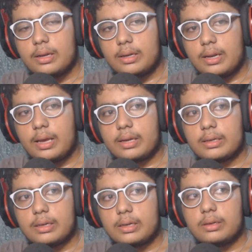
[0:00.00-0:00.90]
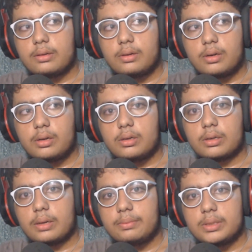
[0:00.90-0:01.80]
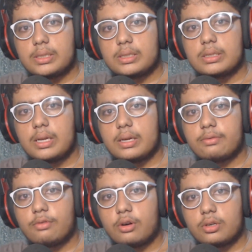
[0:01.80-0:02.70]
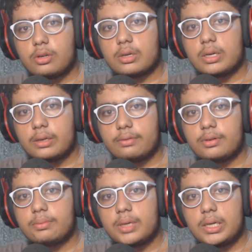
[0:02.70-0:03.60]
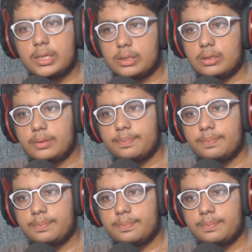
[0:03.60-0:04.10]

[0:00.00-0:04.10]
like that chemistry is like what you are getting from the nature.